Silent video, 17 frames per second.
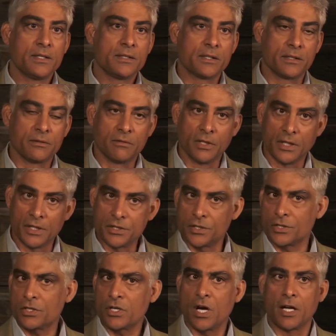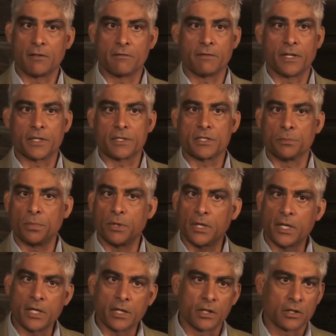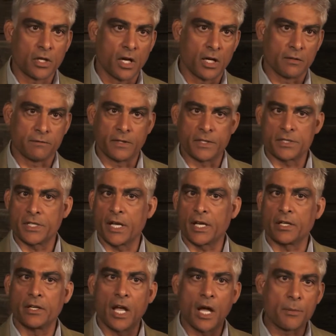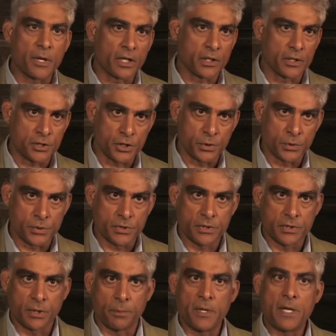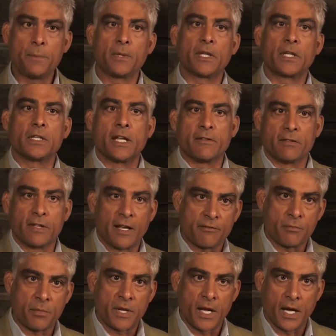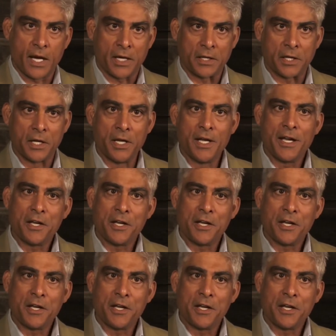the religious conflicts, the political conflicts, the economic issues, the people that they've left behind.